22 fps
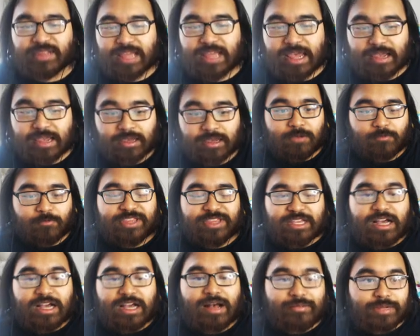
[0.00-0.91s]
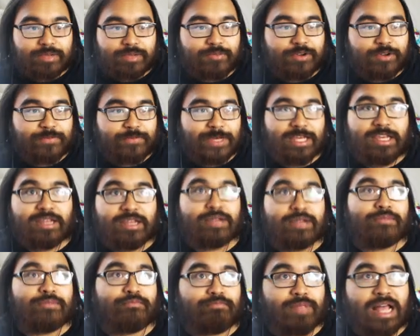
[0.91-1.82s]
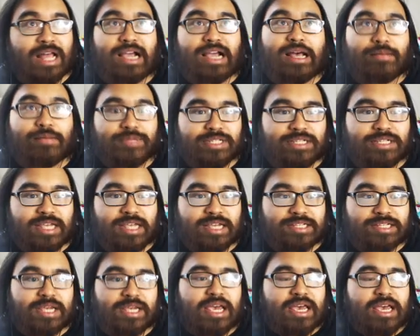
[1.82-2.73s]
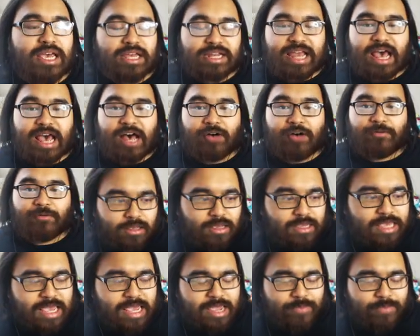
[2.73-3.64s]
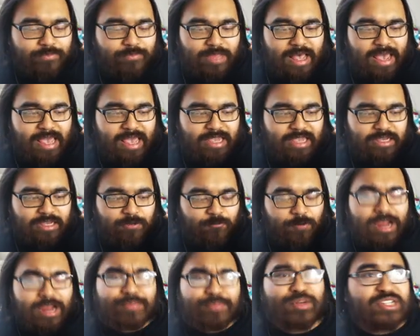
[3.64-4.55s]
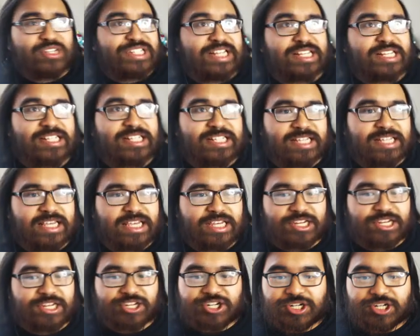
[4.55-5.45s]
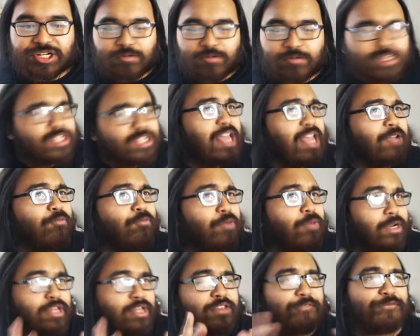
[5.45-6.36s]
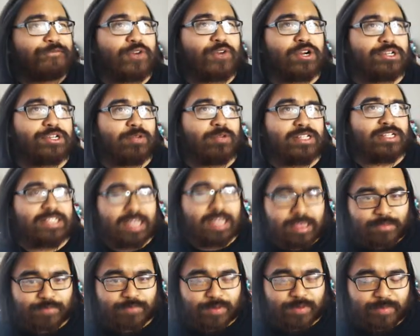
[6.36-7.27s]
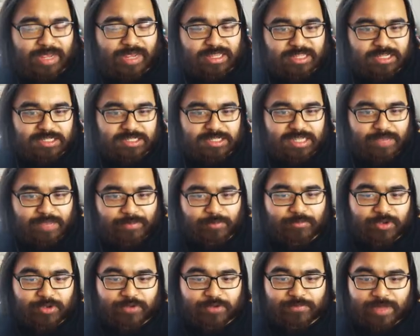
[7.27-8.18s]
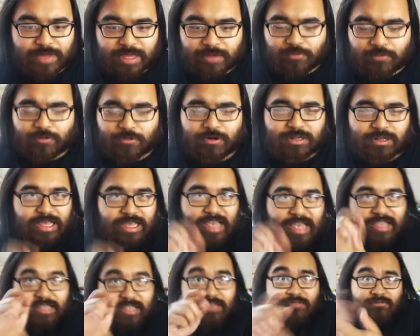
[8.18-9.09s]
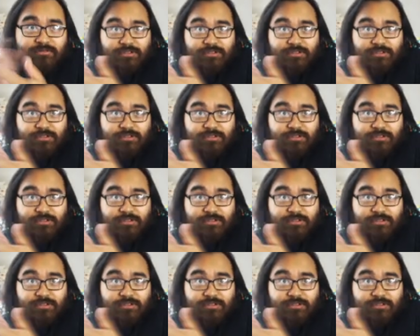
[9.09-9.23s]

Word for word: thing with the Omni movement in Black Ops 6. Now, a game like Rainbow Six Siege was like one of the first ones to implement this type of movement or like,